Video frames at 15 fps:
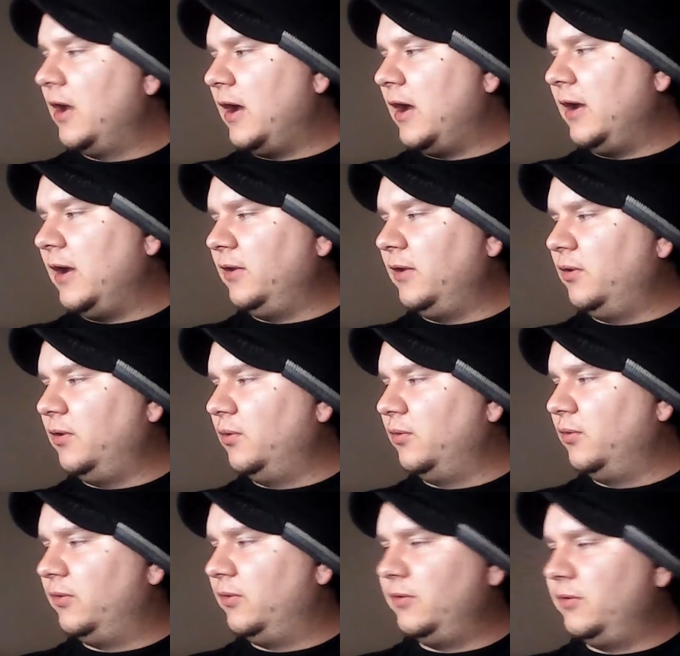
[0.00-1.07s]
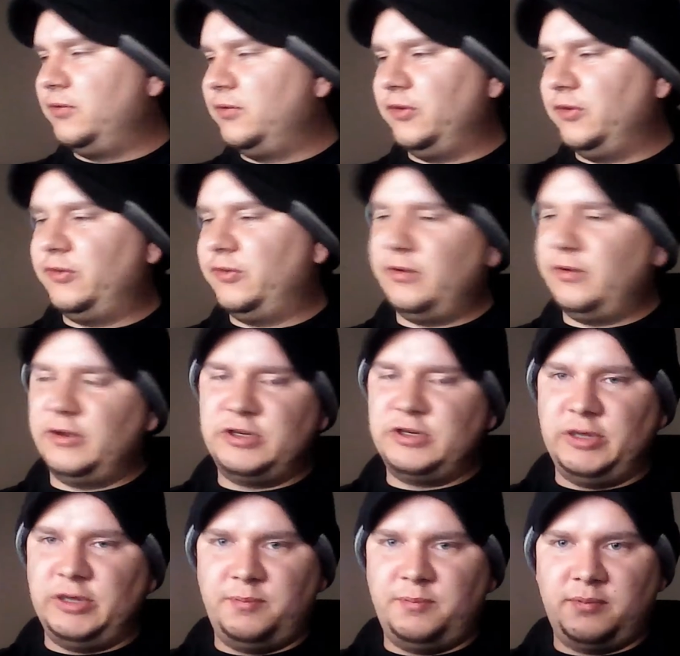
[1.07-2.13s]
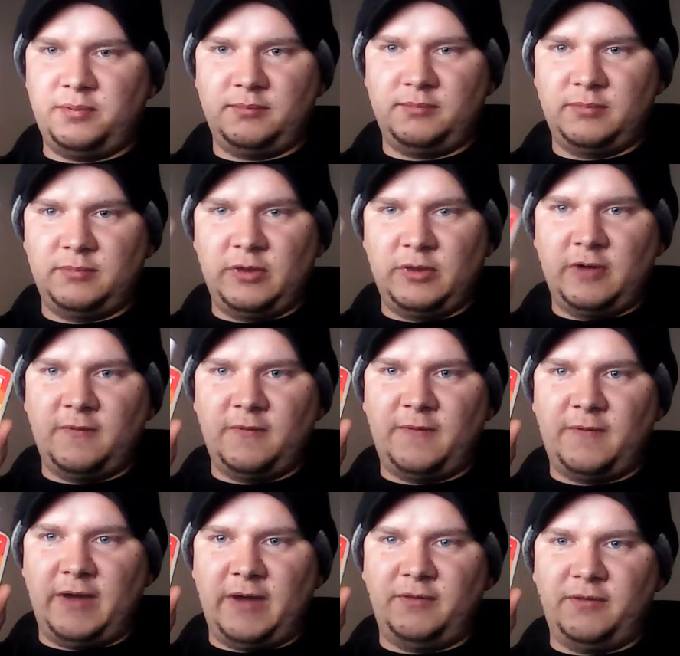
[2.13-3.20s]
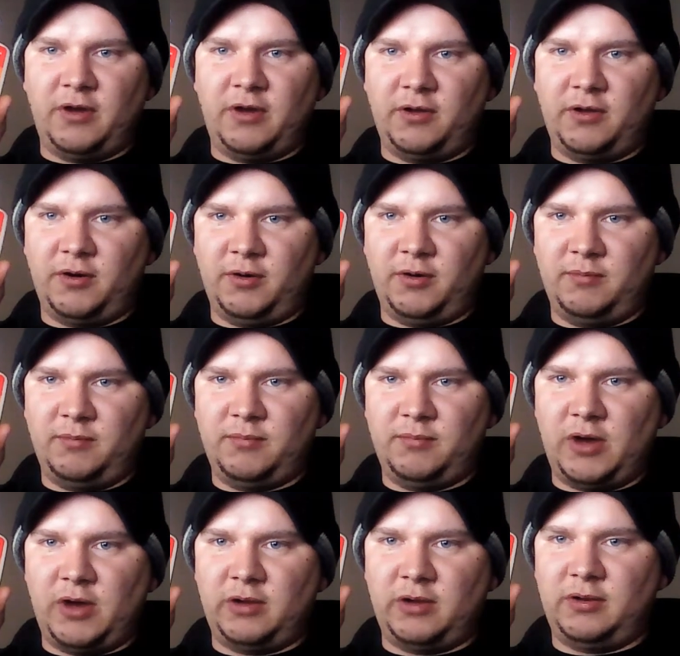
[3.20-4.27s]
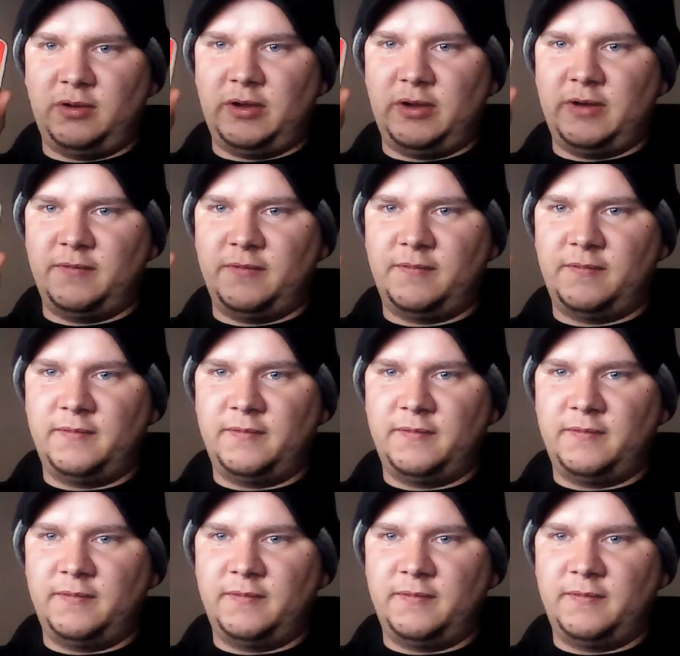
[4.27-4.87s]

I use just a cheap $5 bottle of